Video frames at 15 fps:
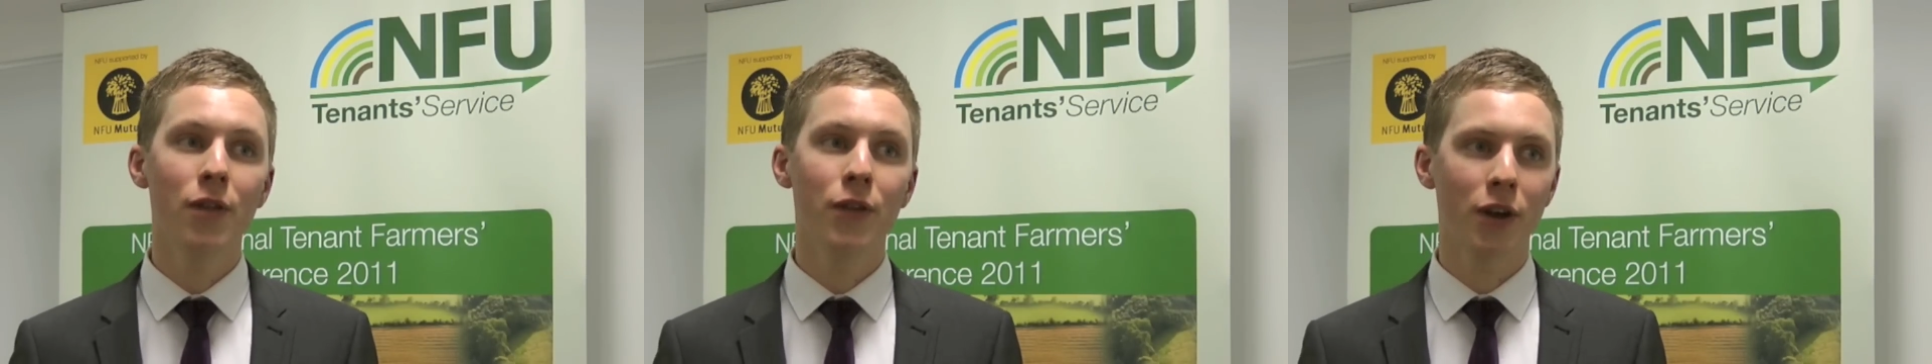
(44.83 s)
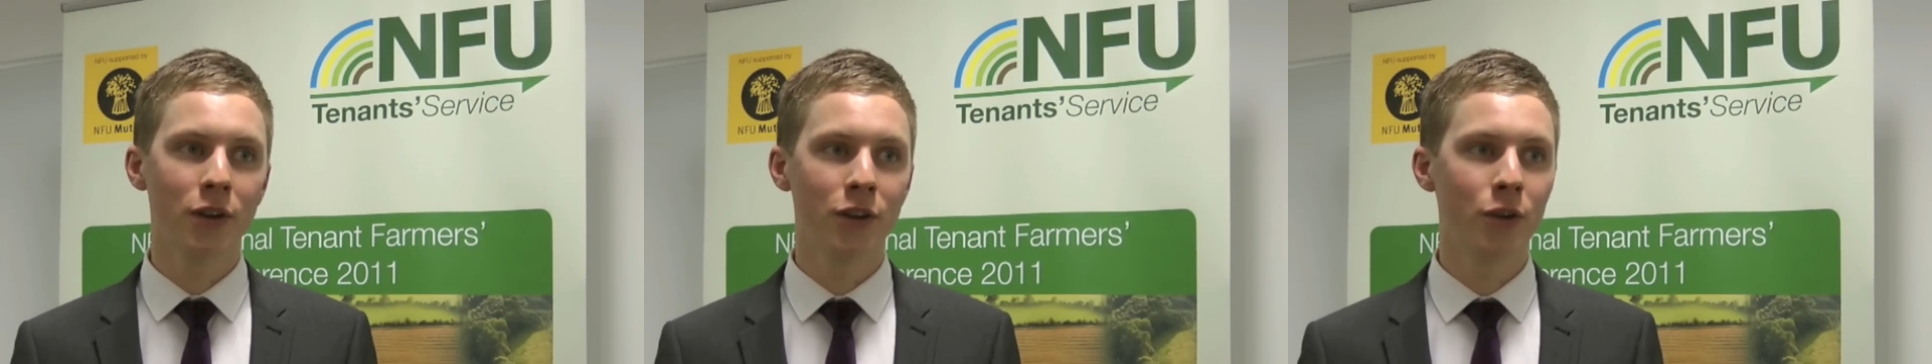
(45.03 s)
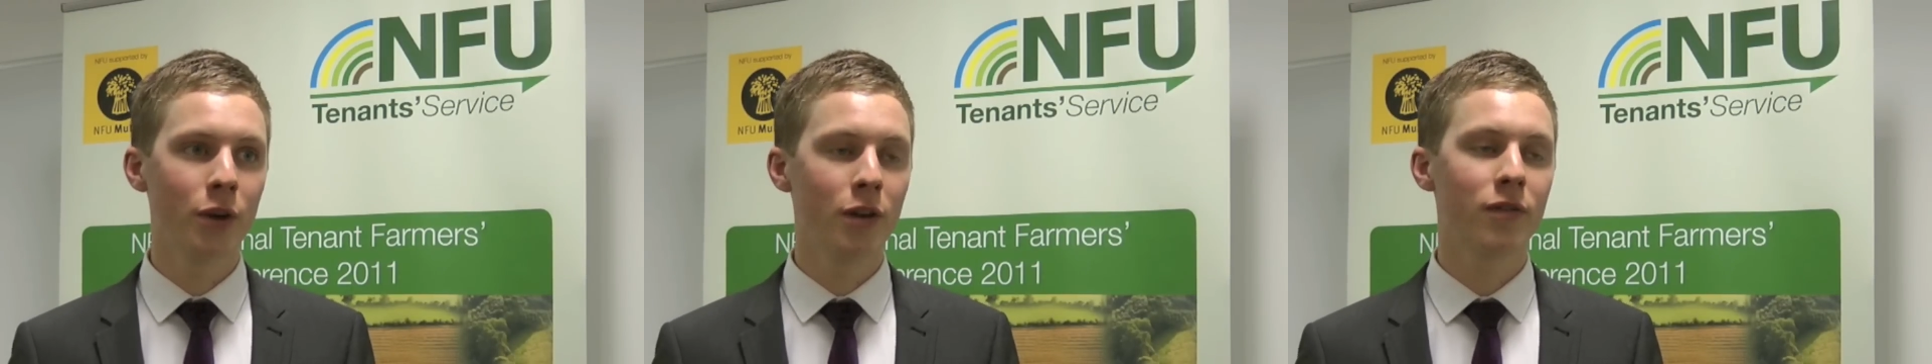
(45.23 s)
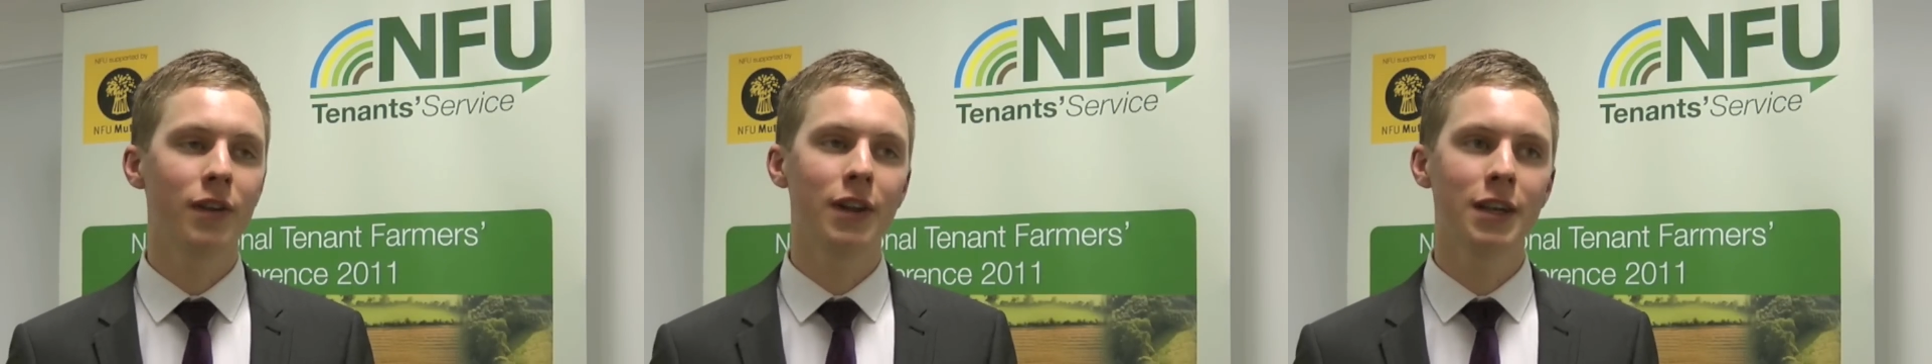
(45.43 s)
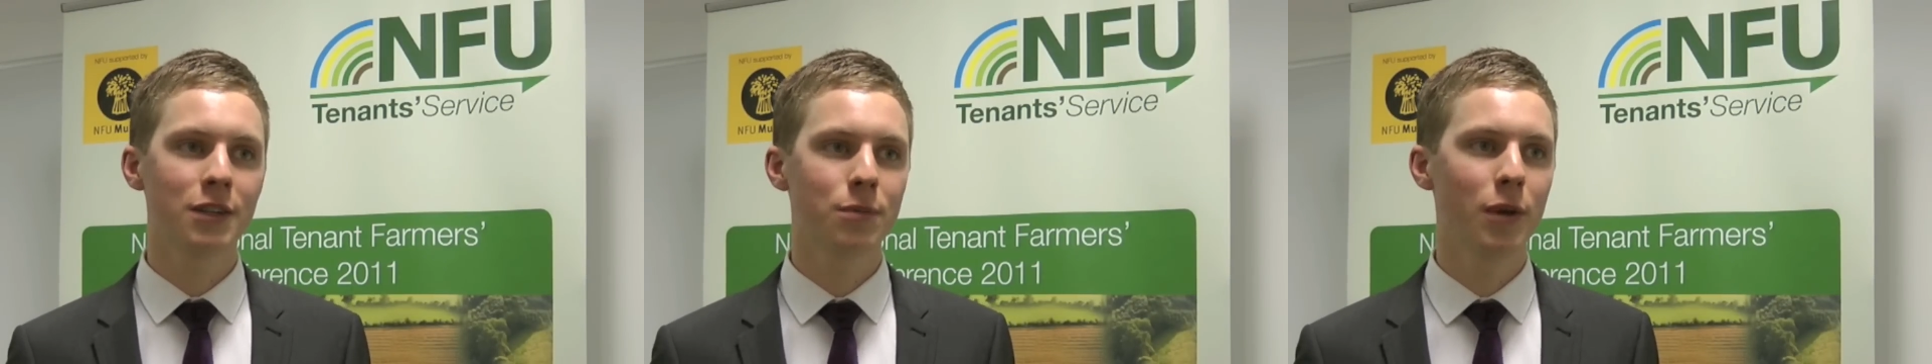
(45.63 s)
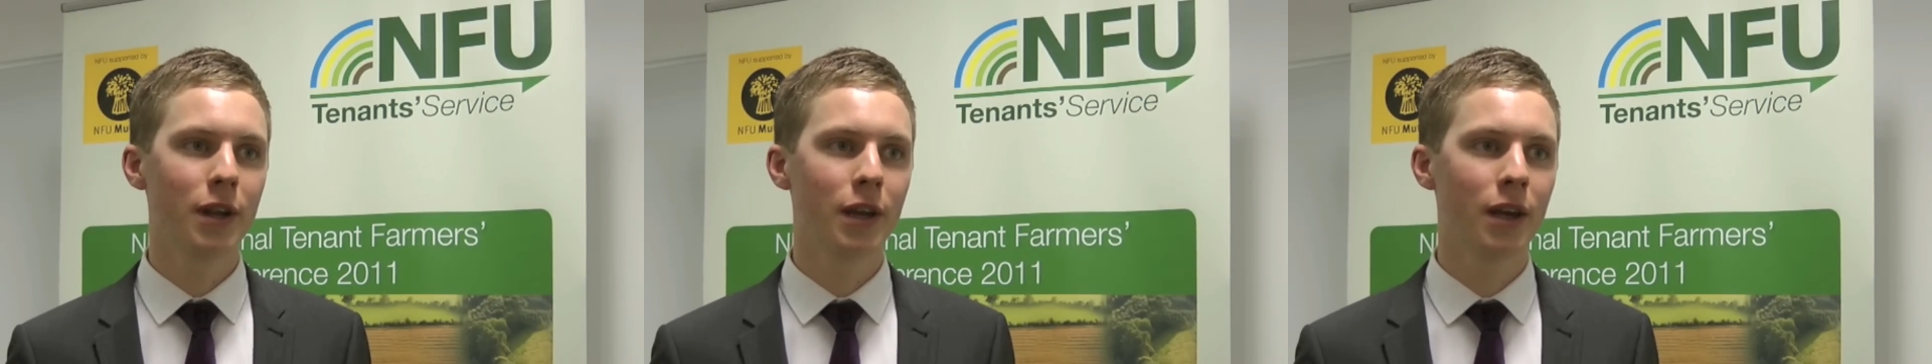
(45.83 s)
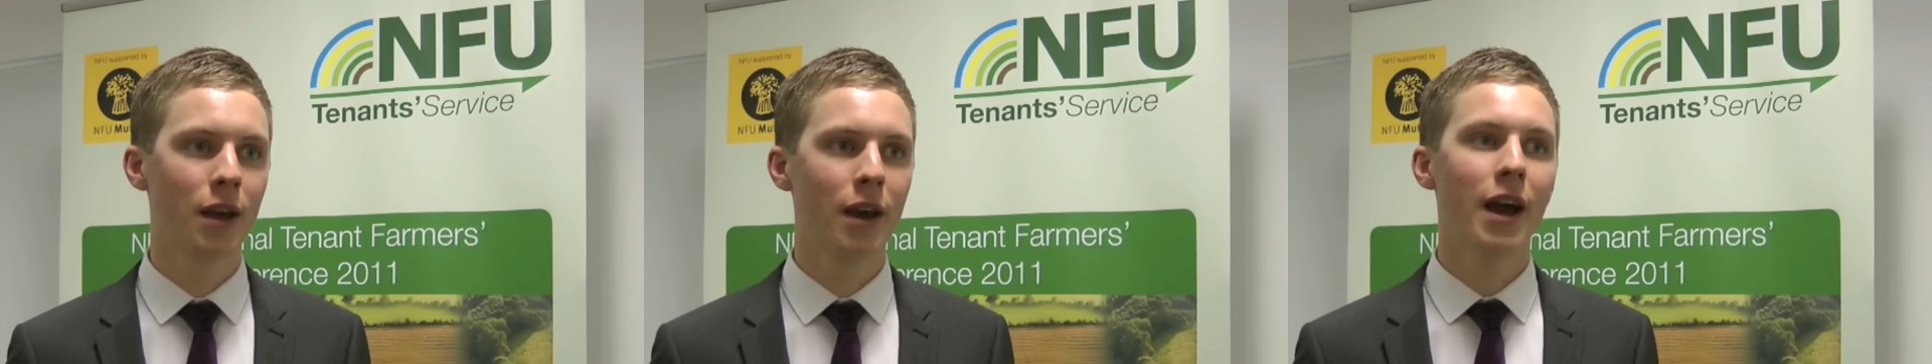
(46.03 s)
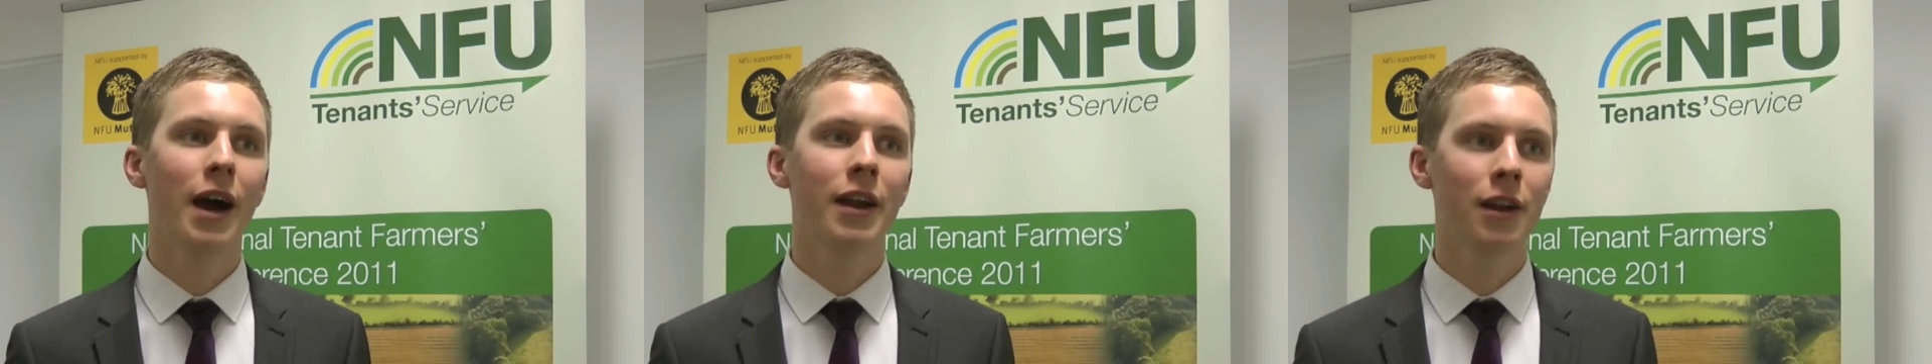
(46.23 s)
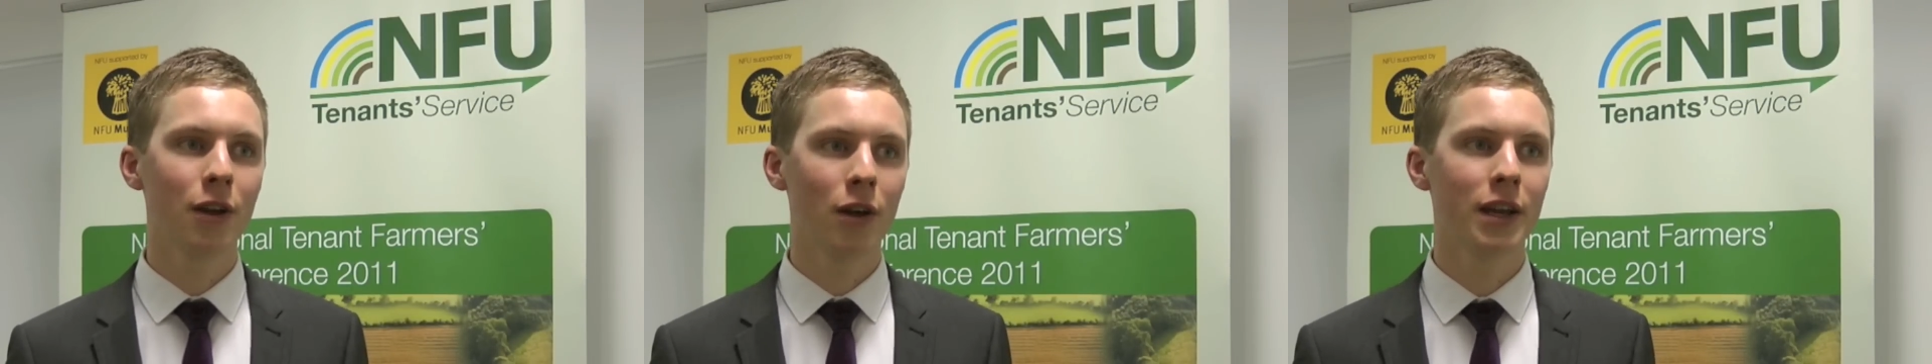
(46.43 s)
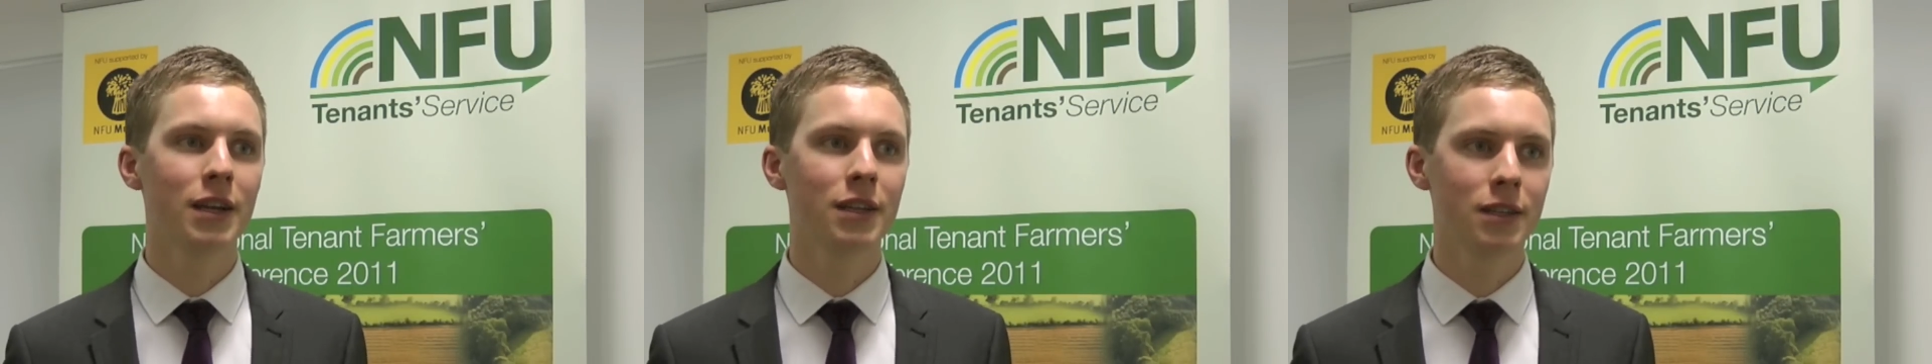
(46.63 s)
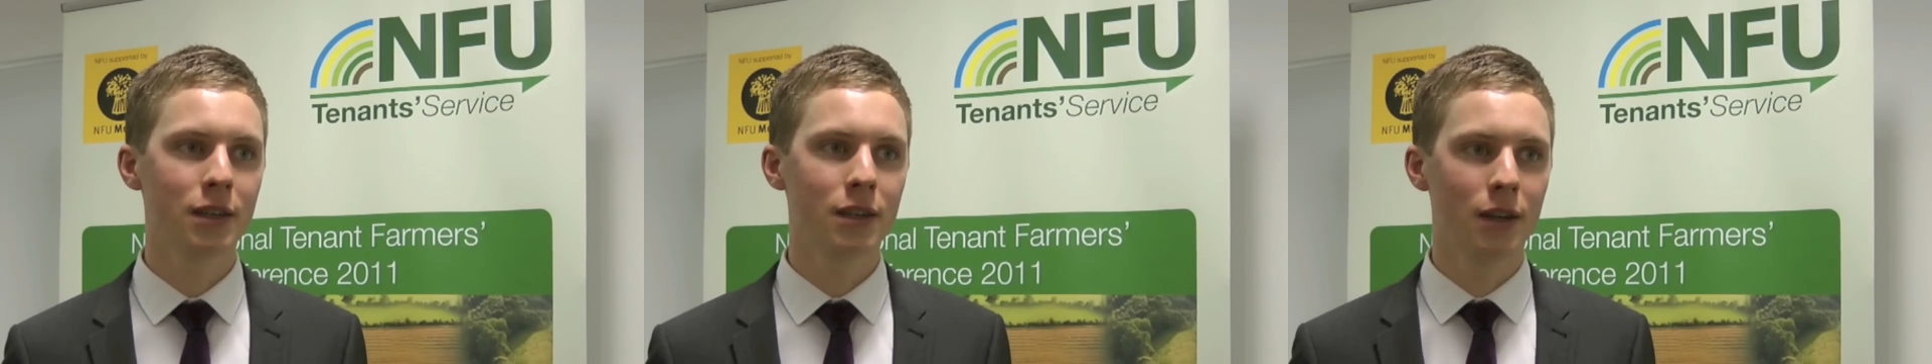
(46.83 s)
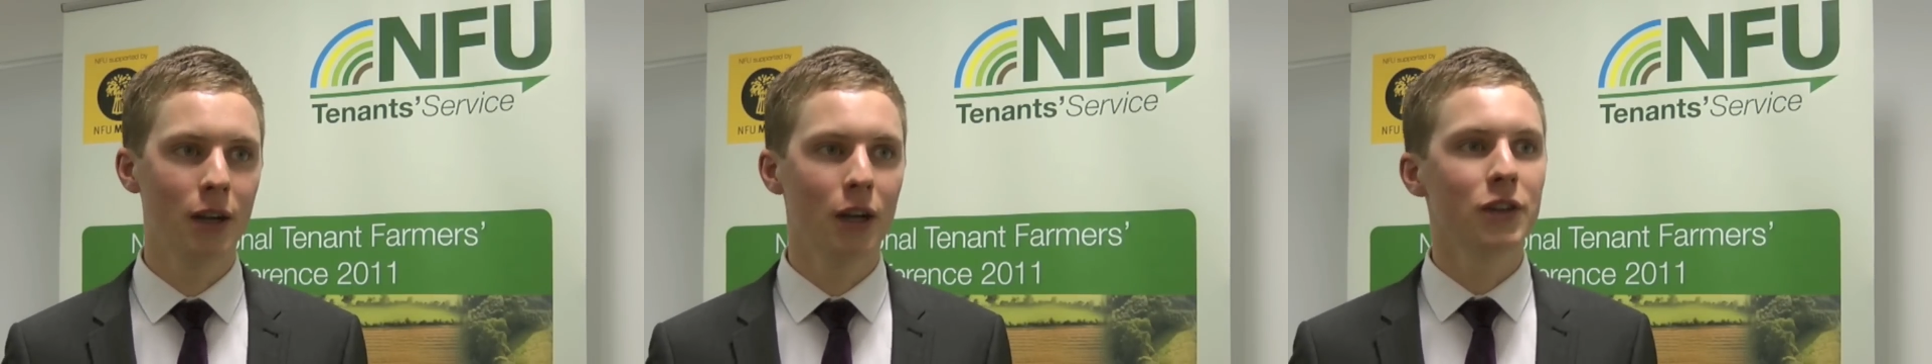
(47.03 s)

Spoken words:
They can do it for less money and a lot easier.